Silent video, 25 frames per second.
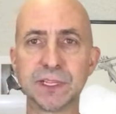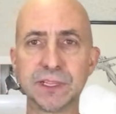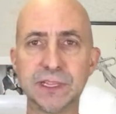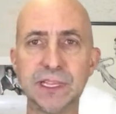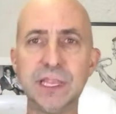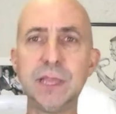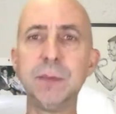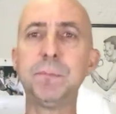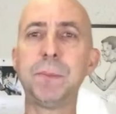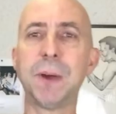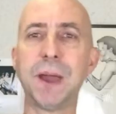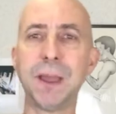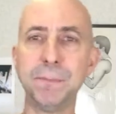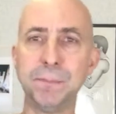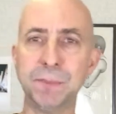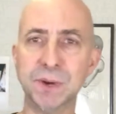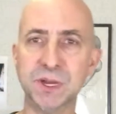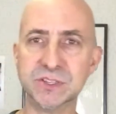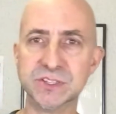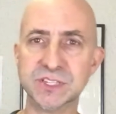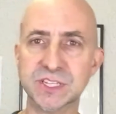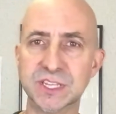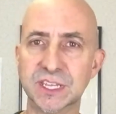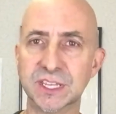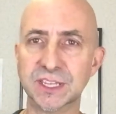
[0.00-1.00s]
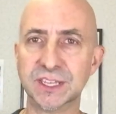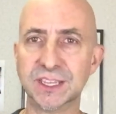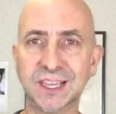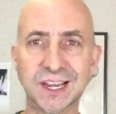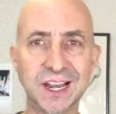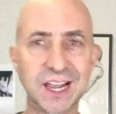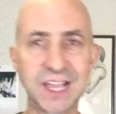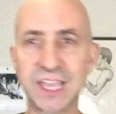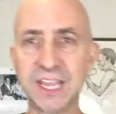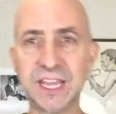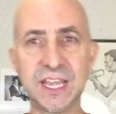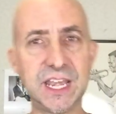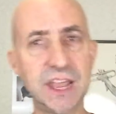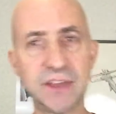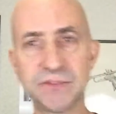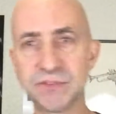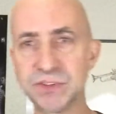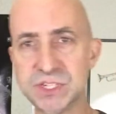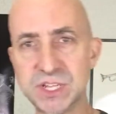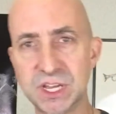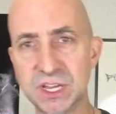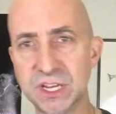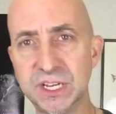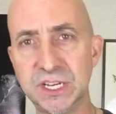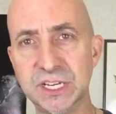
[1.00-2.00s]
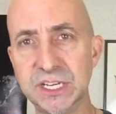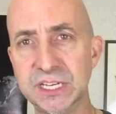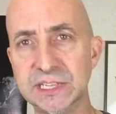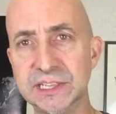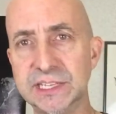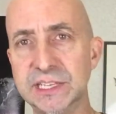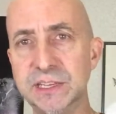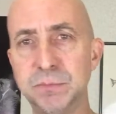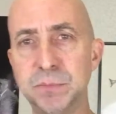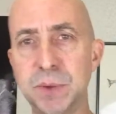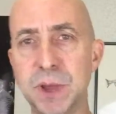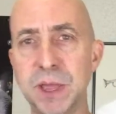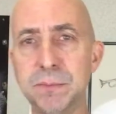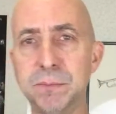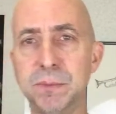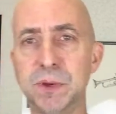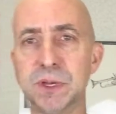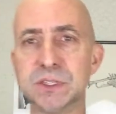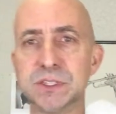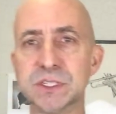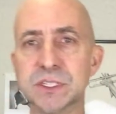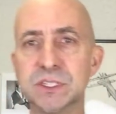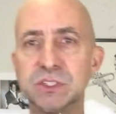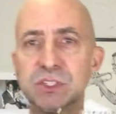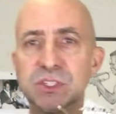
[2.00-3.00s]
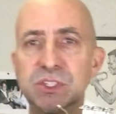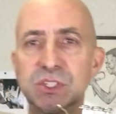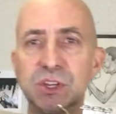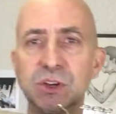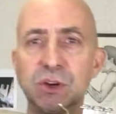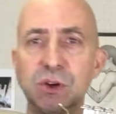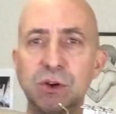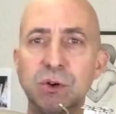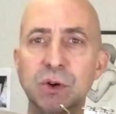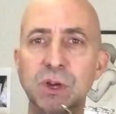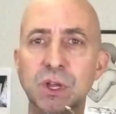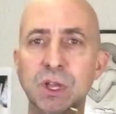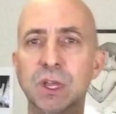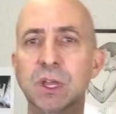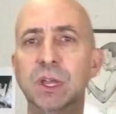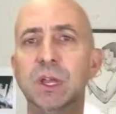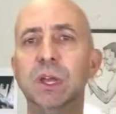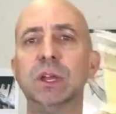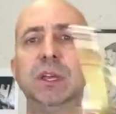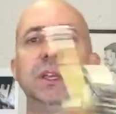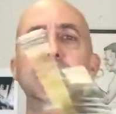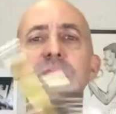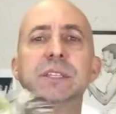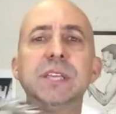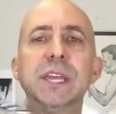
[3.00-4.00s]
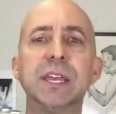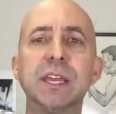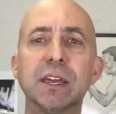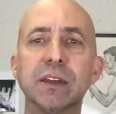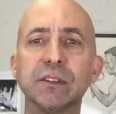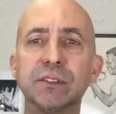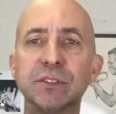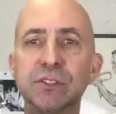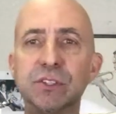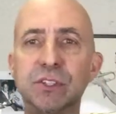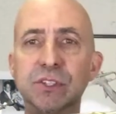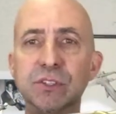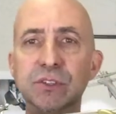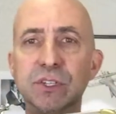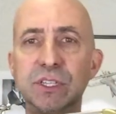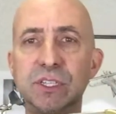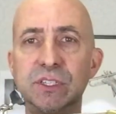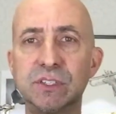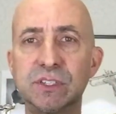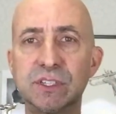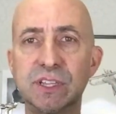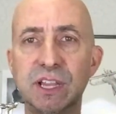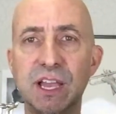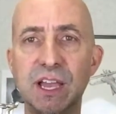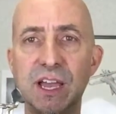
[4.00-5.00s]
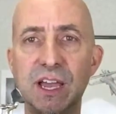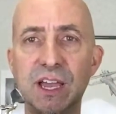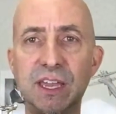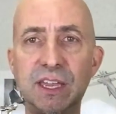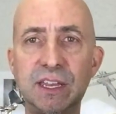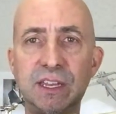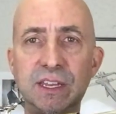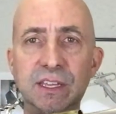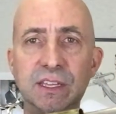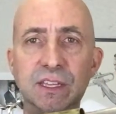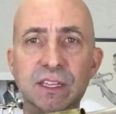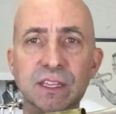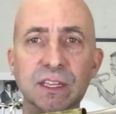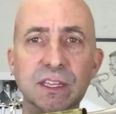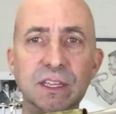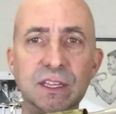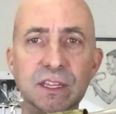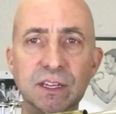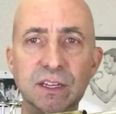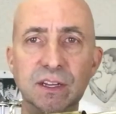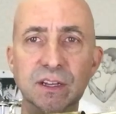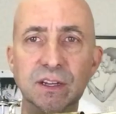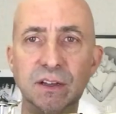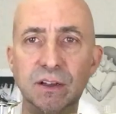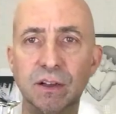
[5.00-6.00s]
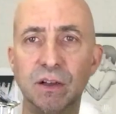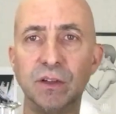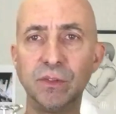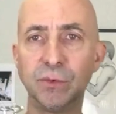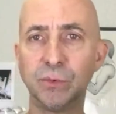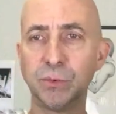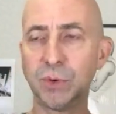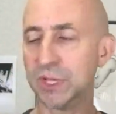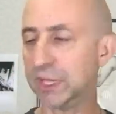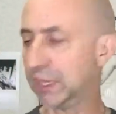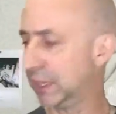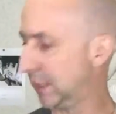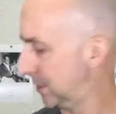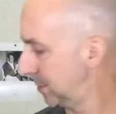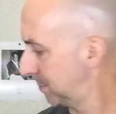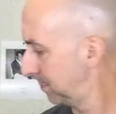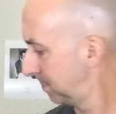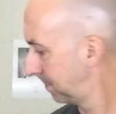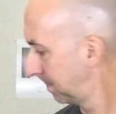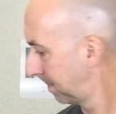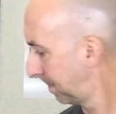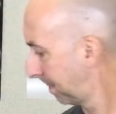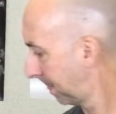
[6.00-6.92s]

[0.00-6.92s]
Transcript: lead pipe buzzing. And I had never done any lead pipe buzzing. So you take out the tuning slide all the way,